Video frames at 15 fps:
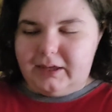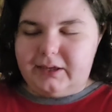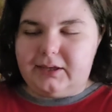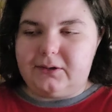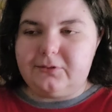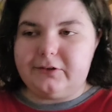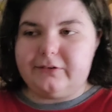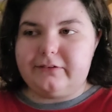
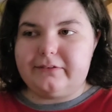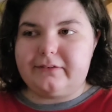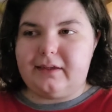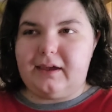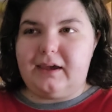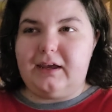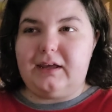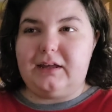He was
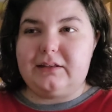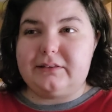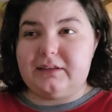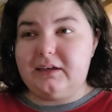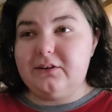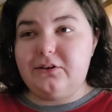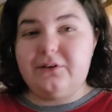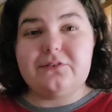a
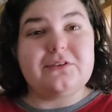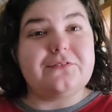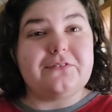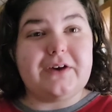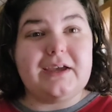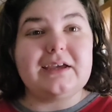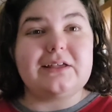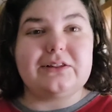leader of the
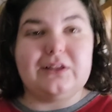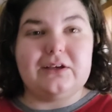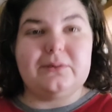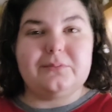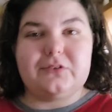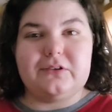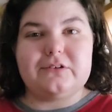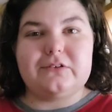fight
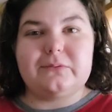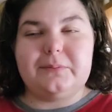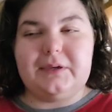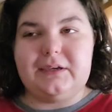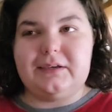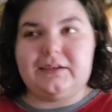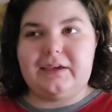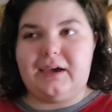club, so to
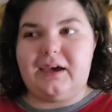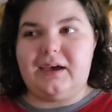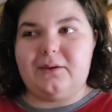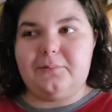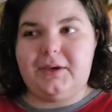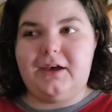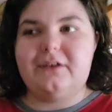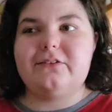speak,
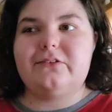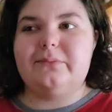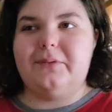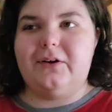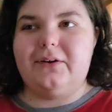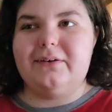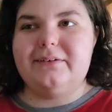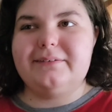at
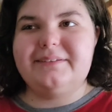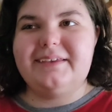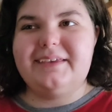PetSmart,